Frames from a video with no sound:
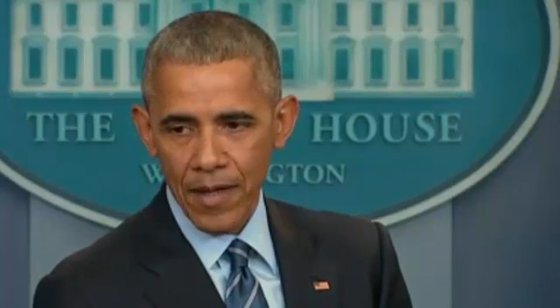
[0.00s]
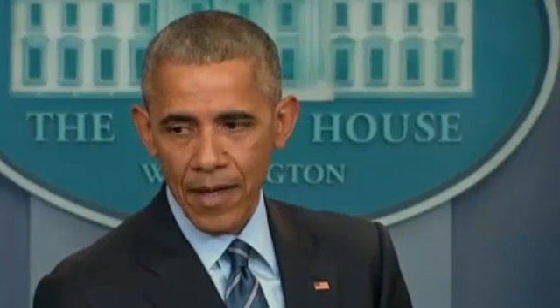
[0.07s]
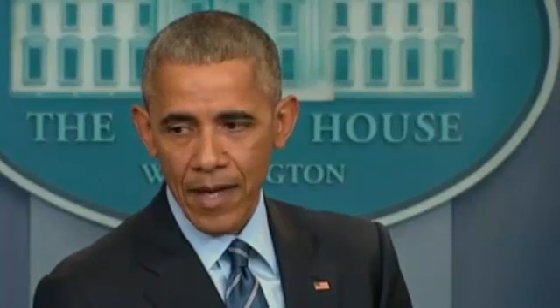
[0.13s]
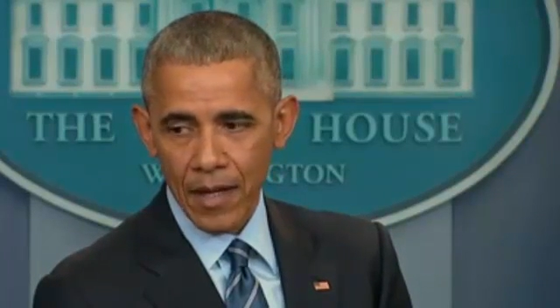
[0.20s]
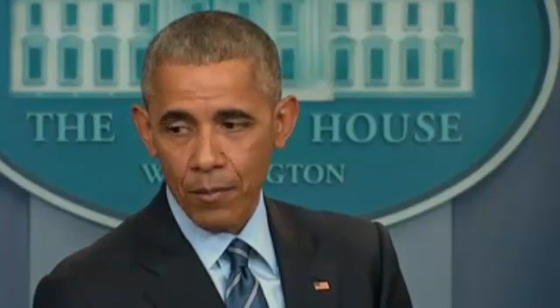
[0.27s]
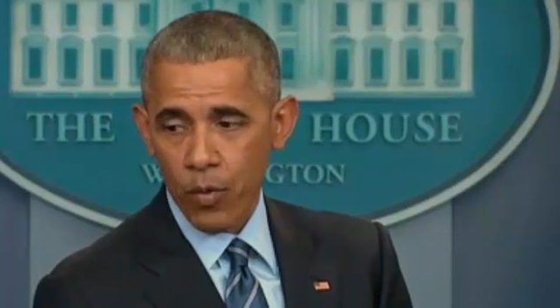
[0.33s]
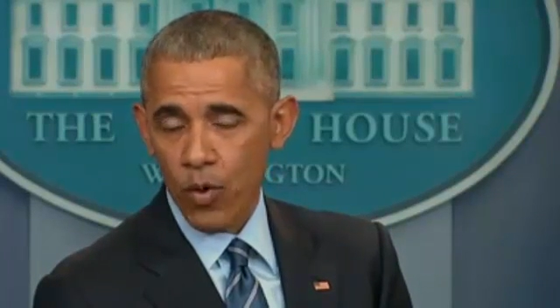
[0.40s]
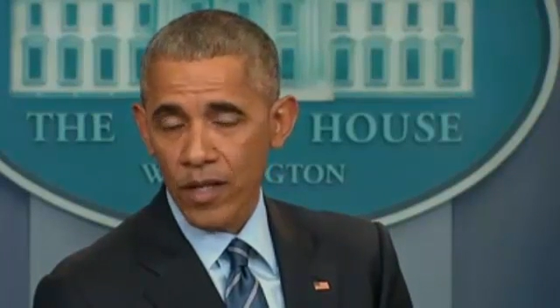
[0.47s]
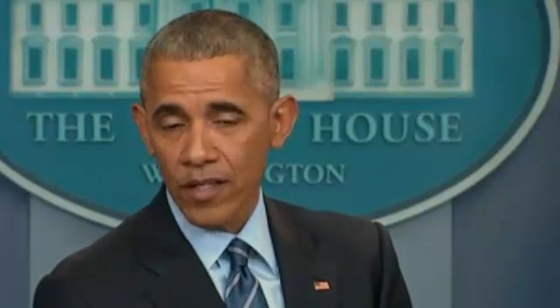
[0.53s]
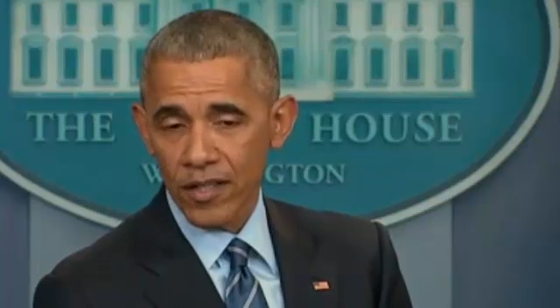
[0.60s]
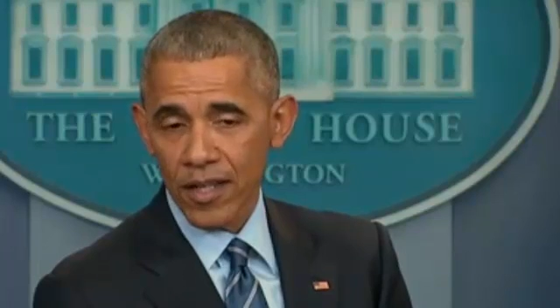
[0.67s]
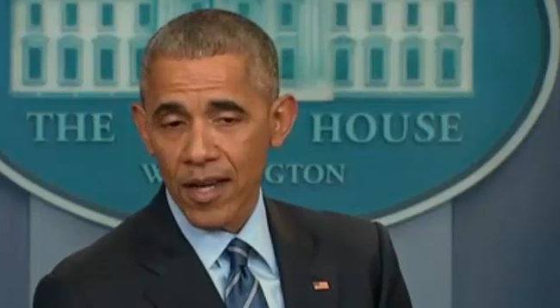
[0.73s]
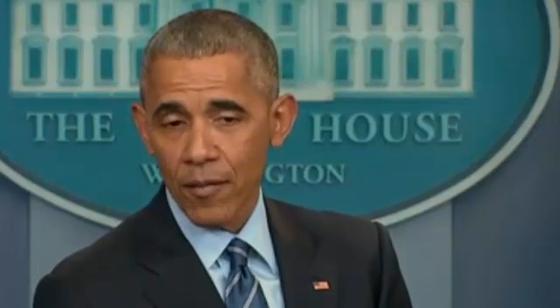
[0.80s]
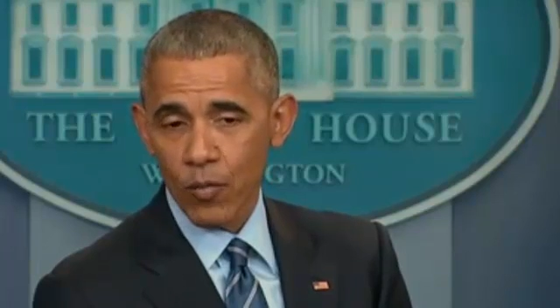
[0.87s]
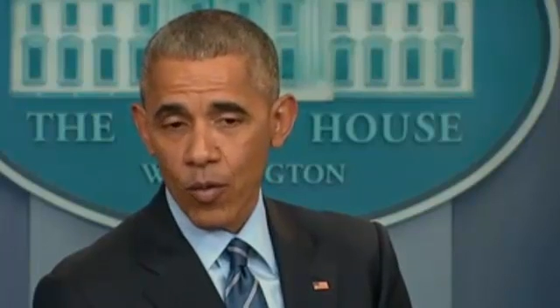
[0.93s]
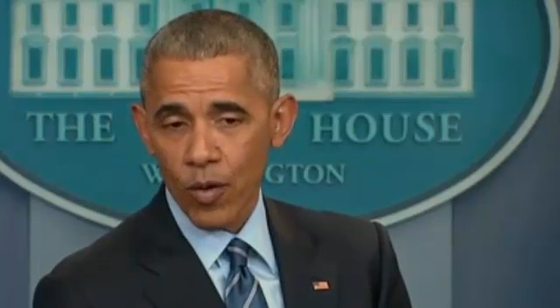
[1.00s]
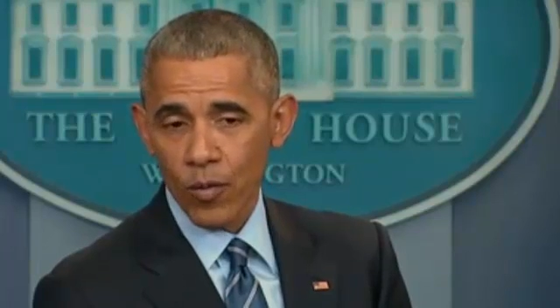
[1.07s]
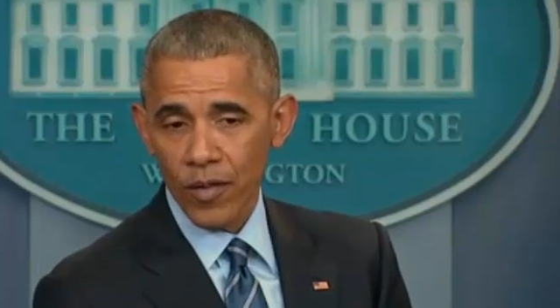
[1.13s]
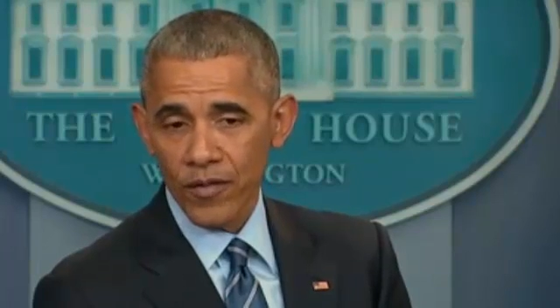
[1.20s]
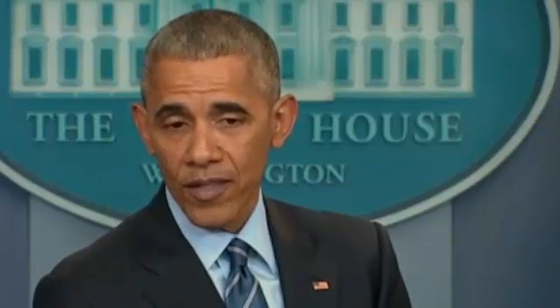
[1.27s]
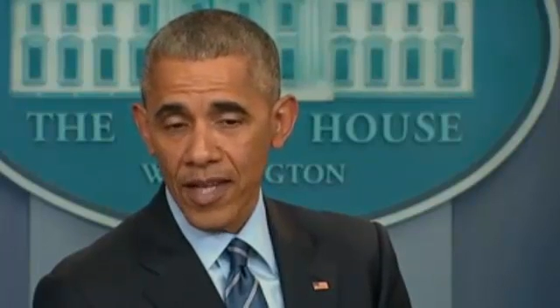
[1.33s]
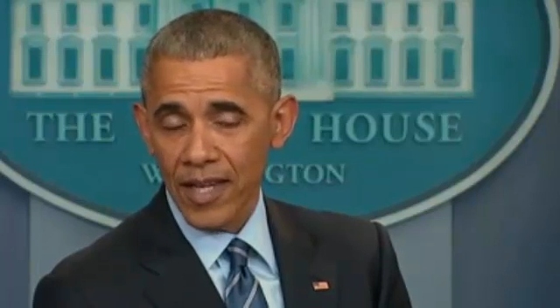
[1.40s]
at a point in time where
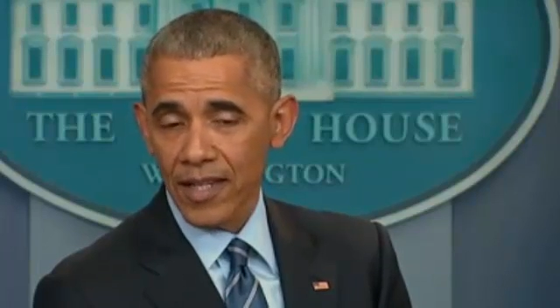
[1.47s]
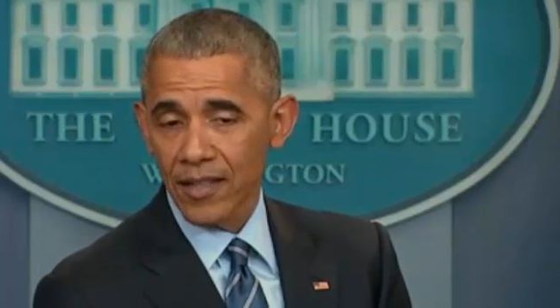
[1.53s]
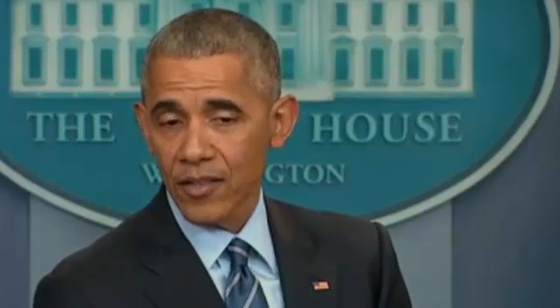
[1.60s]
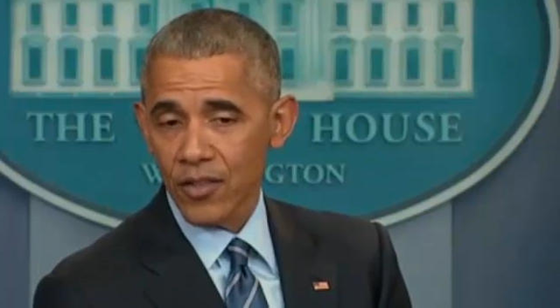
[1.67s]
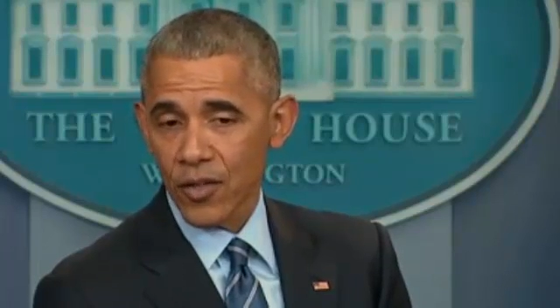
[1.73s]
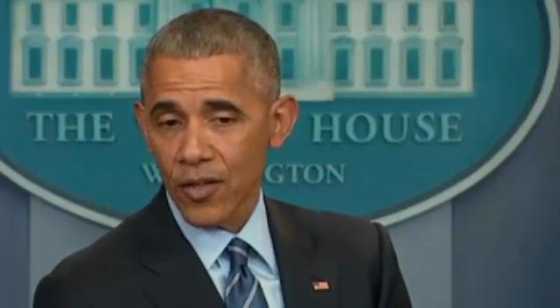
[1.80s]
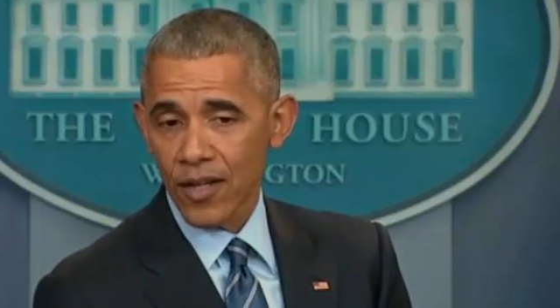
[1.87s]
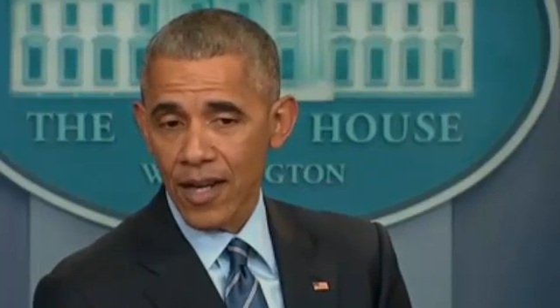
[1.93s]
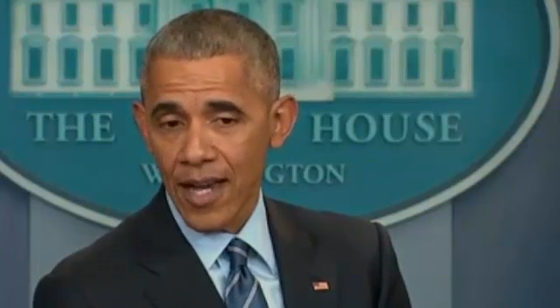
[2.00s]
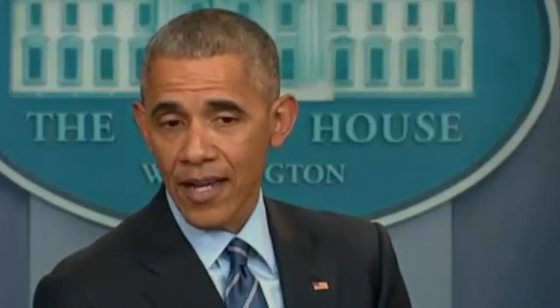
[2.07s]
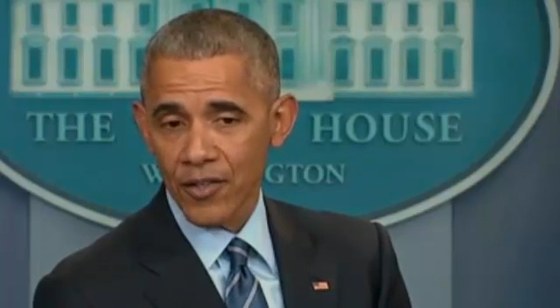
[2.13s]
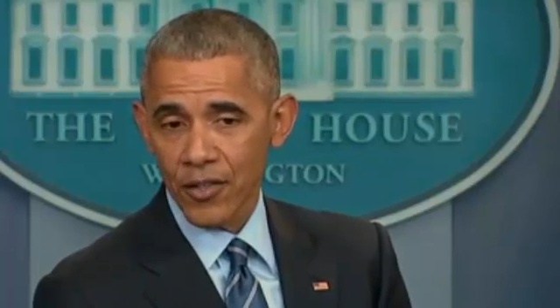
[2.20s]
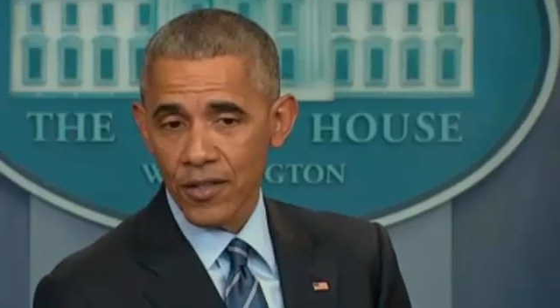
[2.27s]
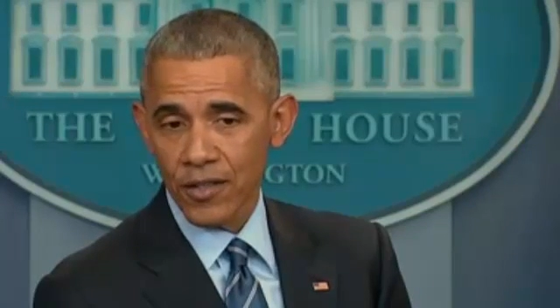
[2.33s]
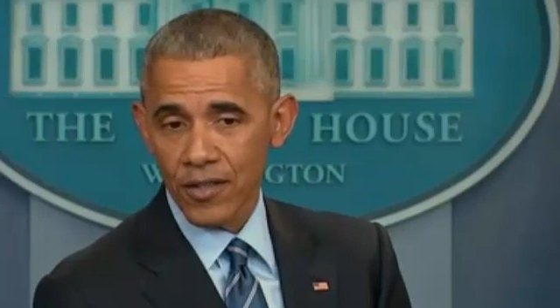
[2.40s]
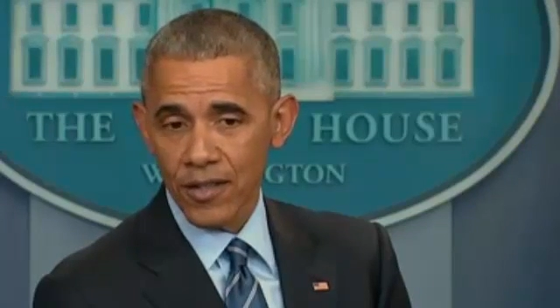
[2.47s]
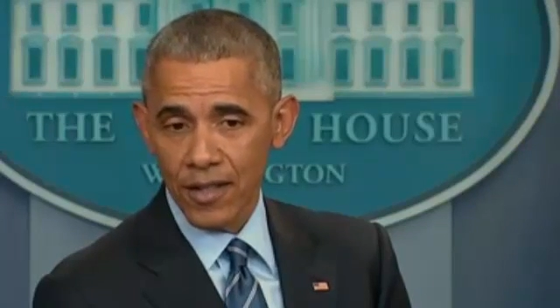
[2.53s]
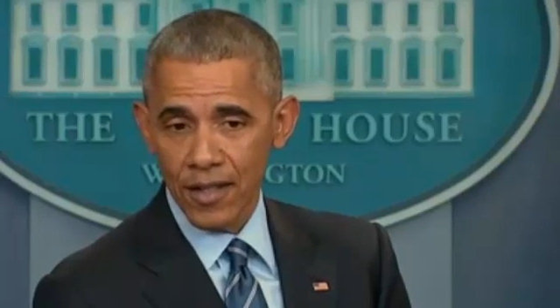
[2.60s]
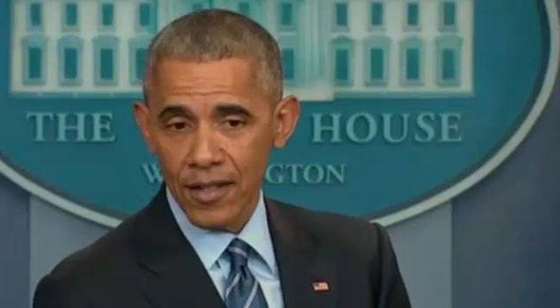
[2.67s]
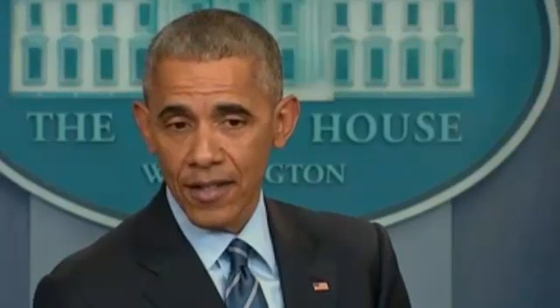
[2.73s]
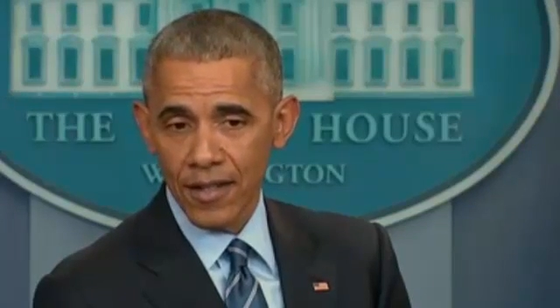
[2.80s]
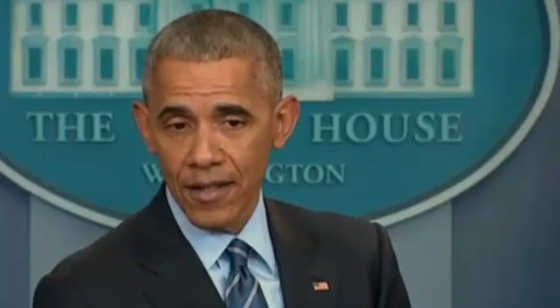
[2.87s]
we've taken certain actions that